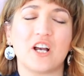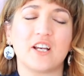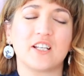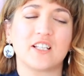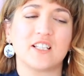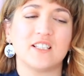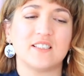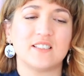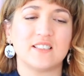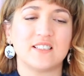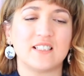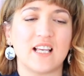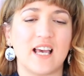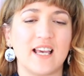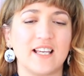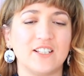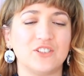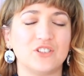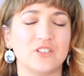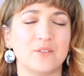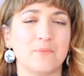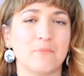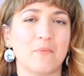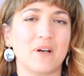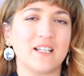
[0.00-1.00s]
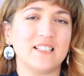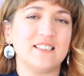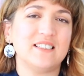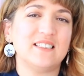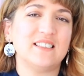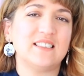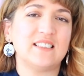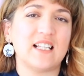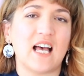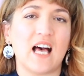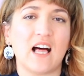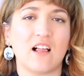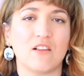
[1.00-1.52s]
I could say to
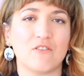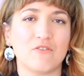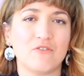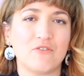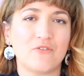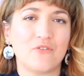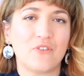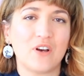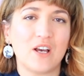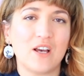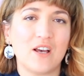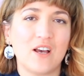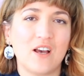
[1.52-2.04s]
myself